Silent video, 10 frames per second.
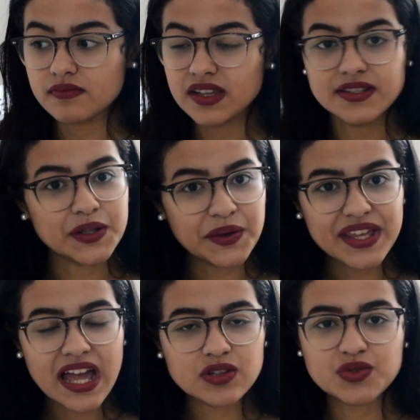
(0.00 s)
So
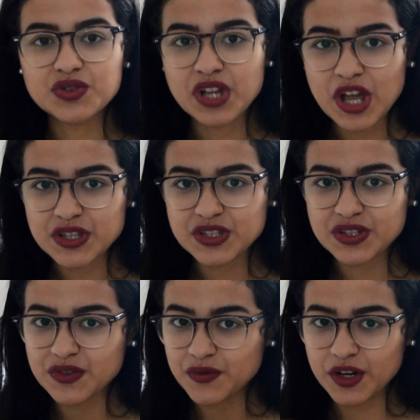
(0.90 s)
yeah, do not
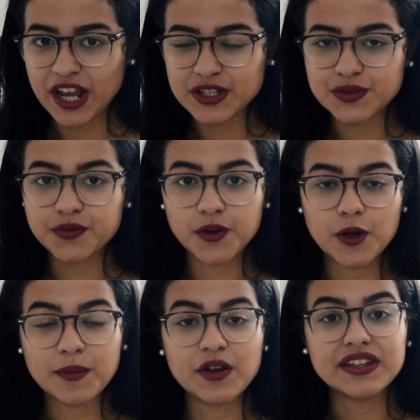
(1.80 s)
forget to
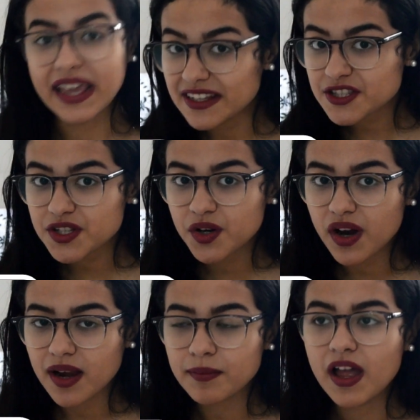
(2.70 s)
follow me on
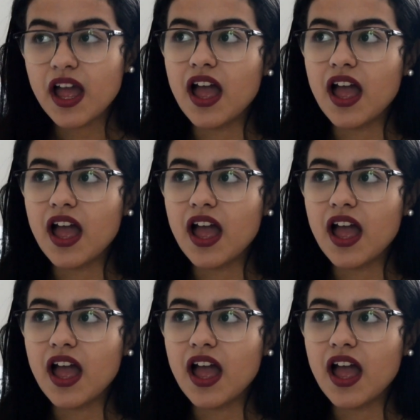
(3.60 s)
Instagram.